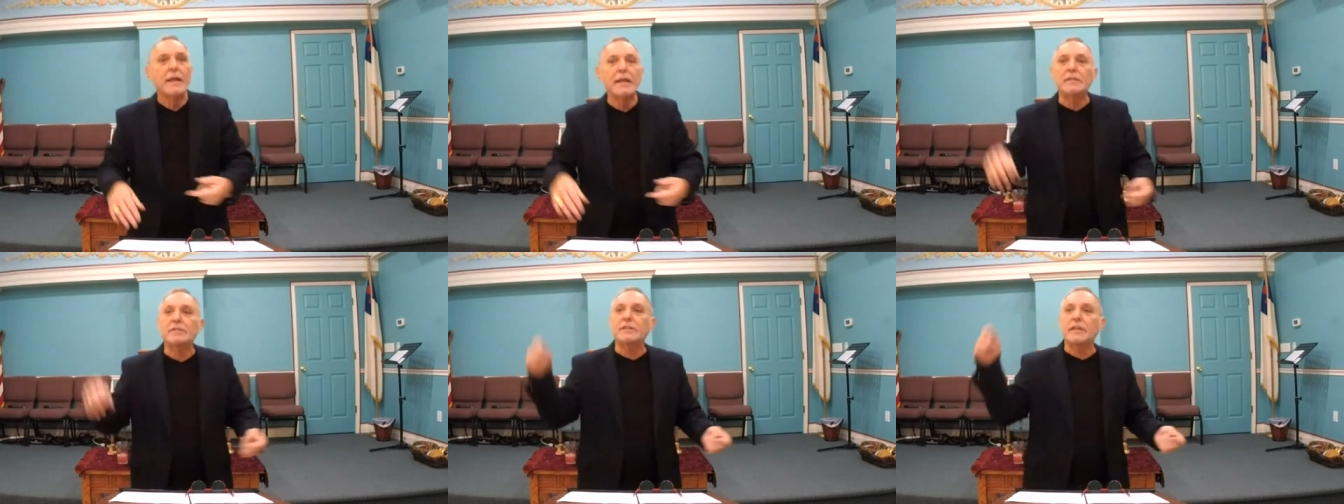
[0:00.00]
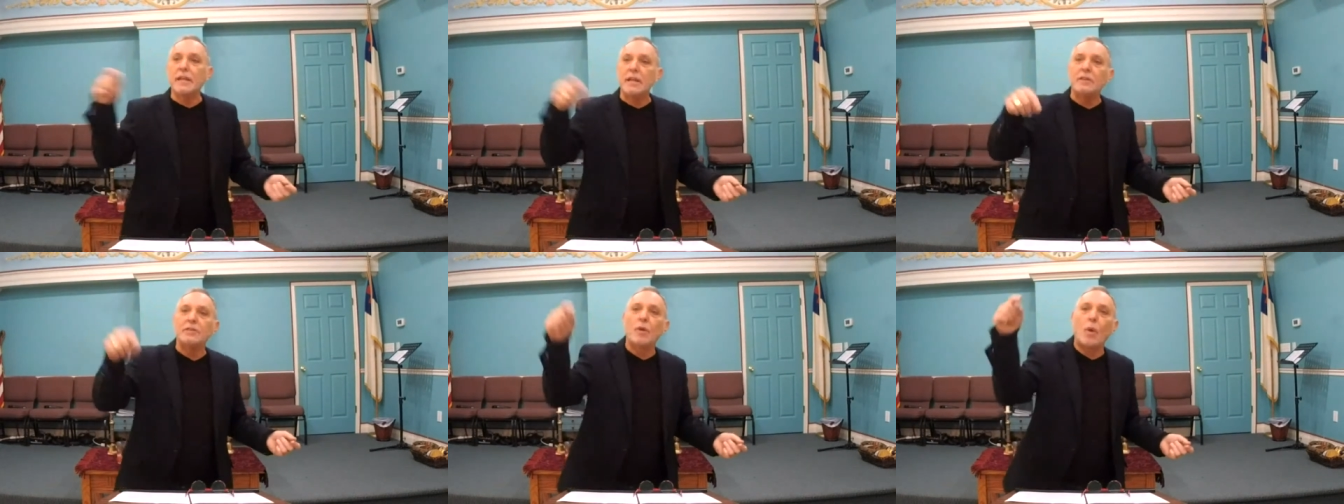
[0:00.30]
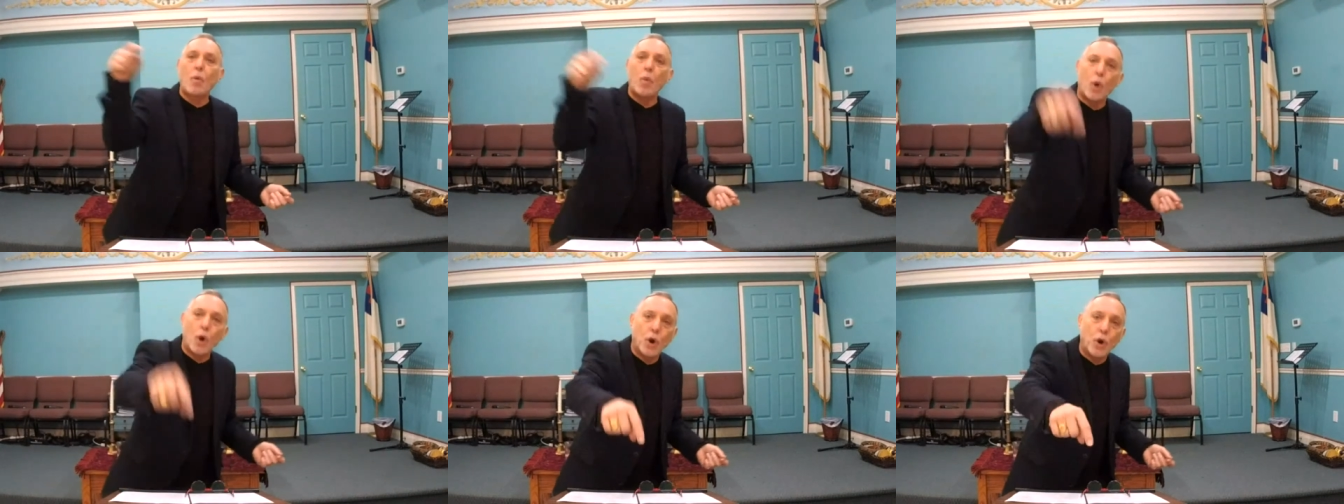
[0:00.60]
It's in
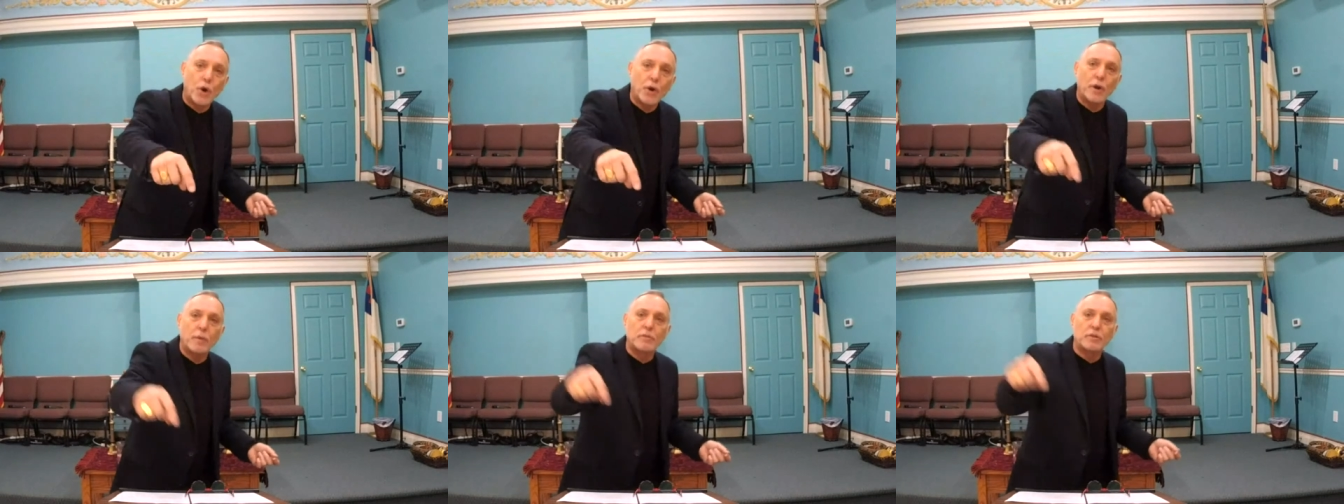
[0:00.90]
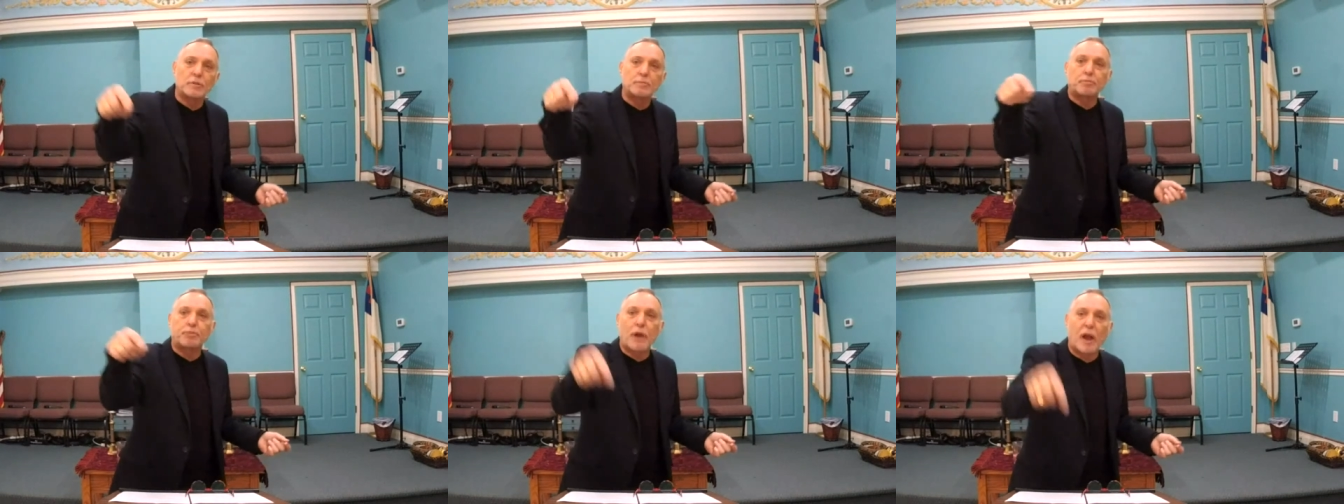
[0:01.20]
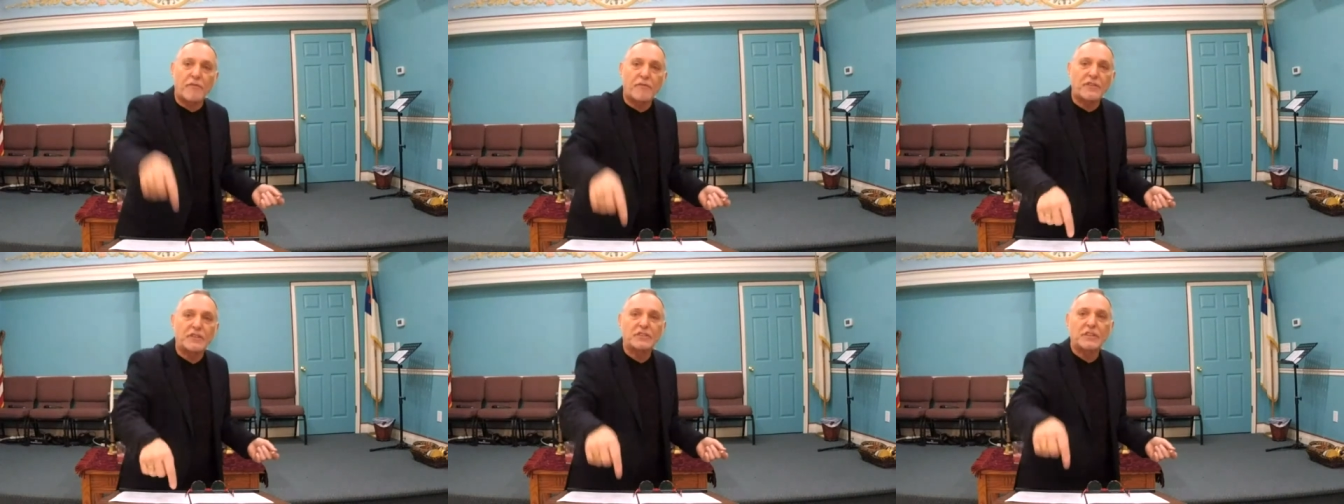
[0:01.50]
the Word. It was
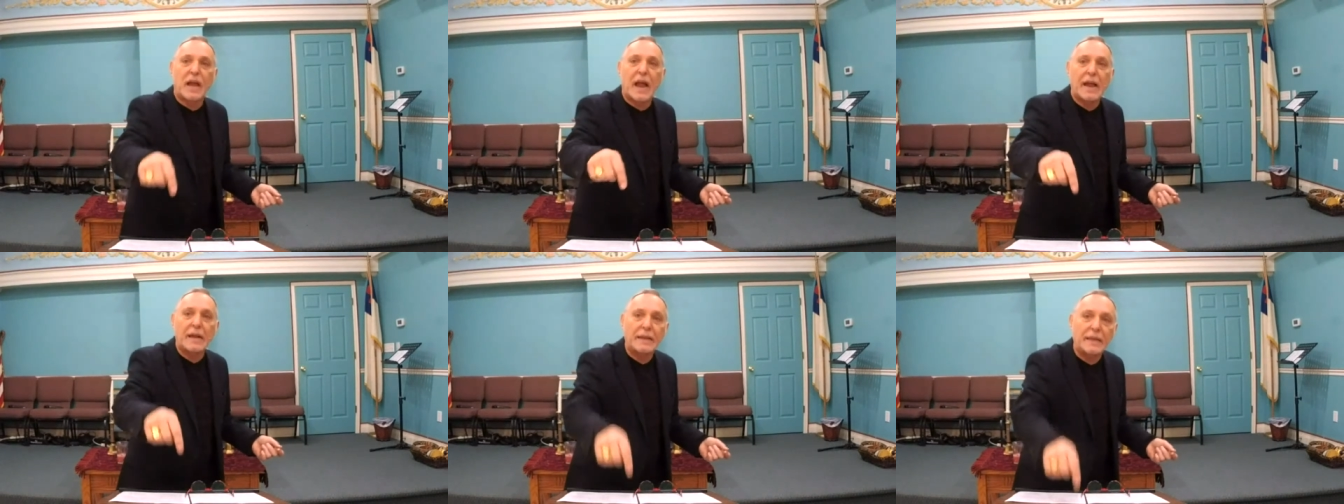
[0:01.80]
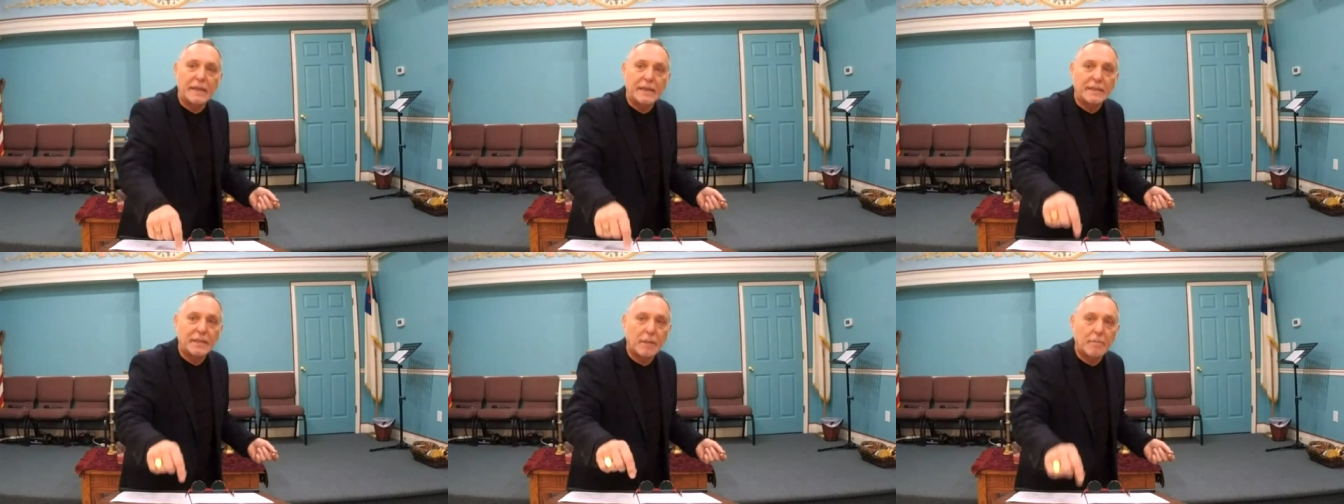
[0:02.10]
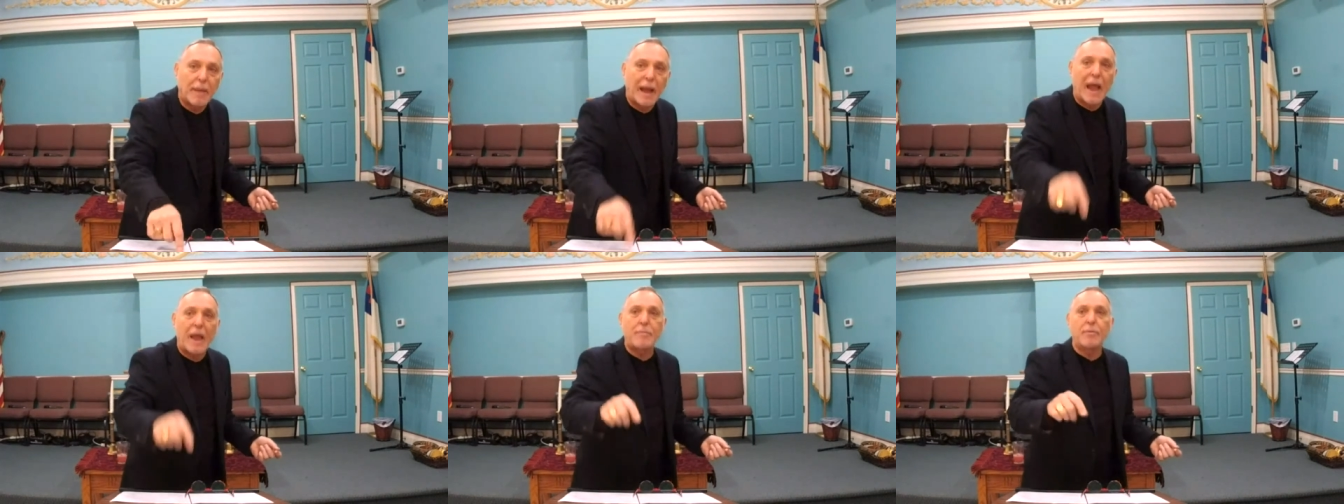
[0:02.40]
prophesied in the
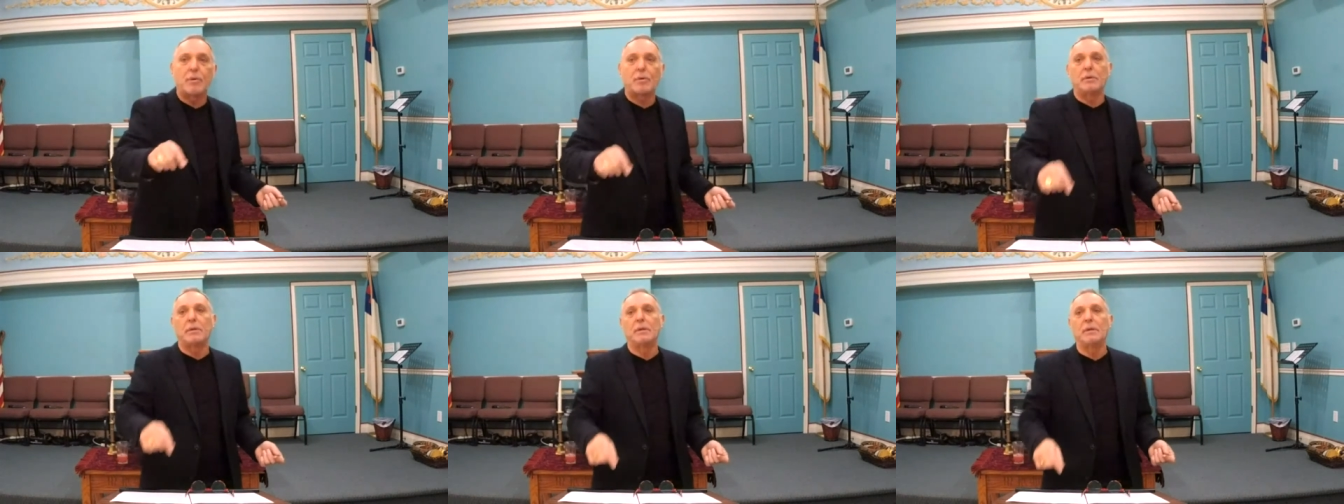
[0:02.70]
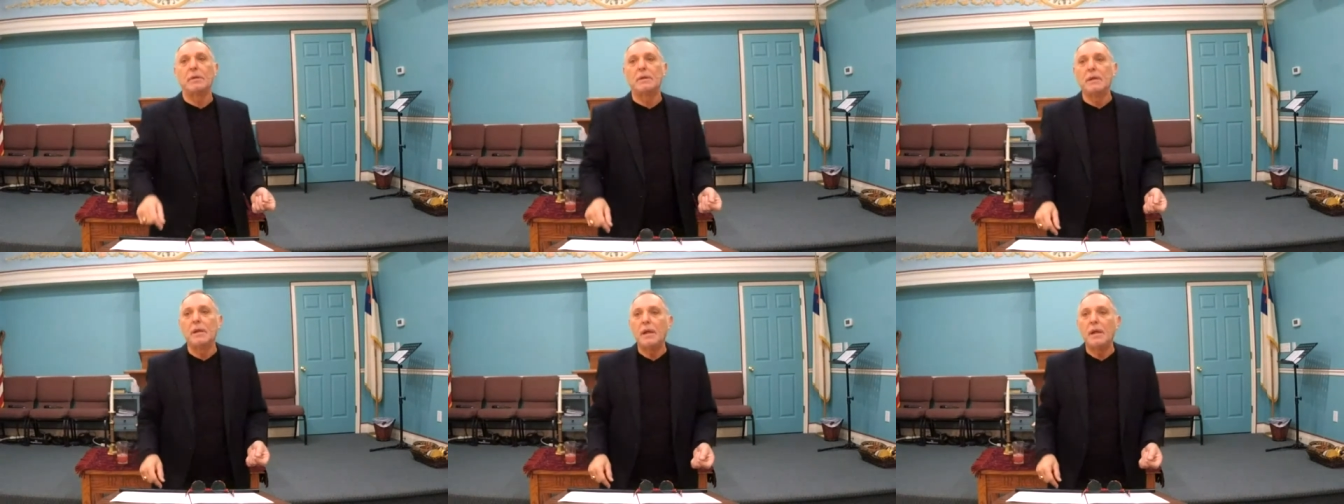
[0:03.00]
Bible.